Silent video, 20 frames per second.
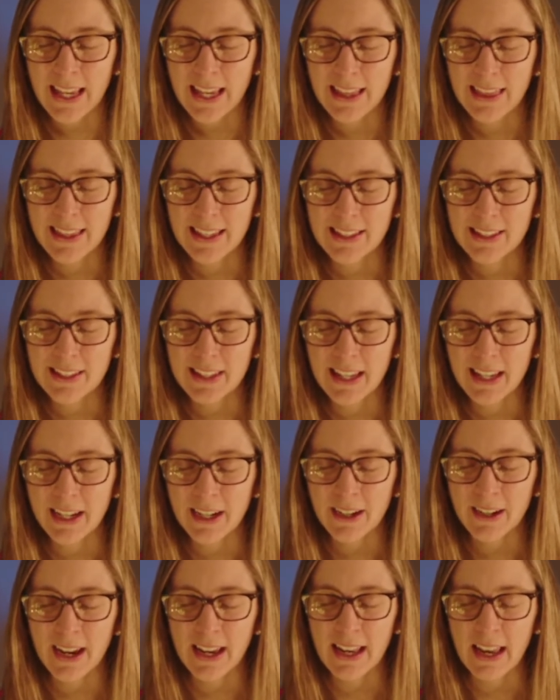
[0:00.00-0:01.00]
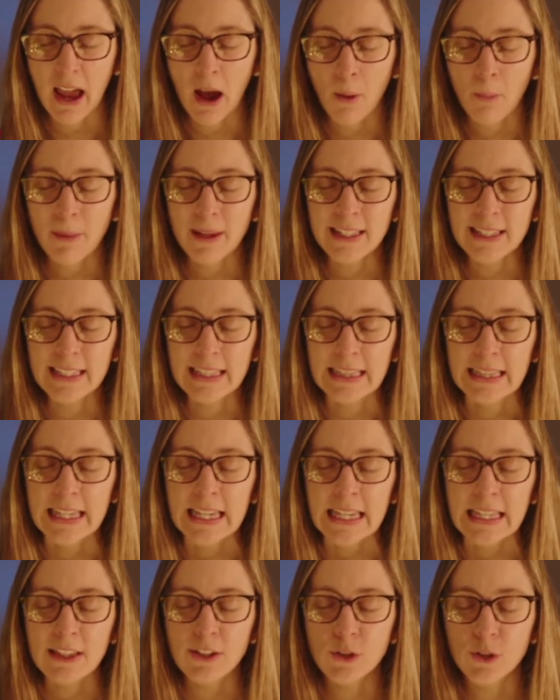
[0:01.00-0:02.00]
this year and helping to
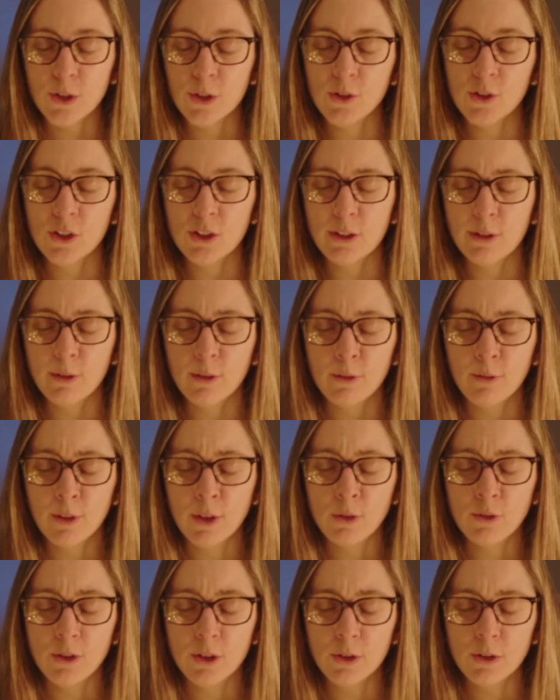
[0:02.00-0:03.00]
lead the church into the future.